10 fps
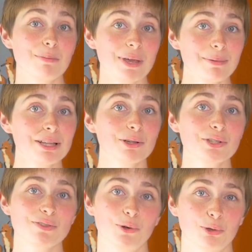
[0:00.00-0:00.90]
the baby
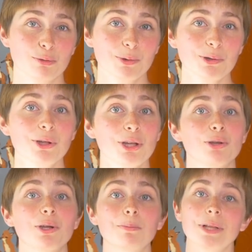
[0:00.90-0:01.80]
looks vulnerable,
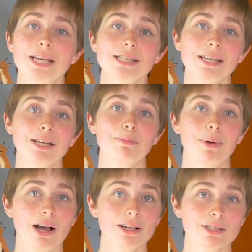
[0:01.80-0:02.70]
you can place it in a
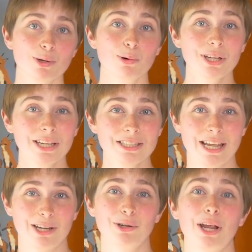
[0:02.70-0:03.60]
box or a
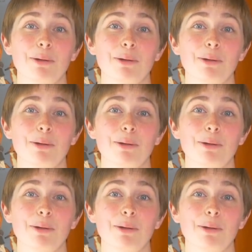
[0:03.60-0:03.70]
container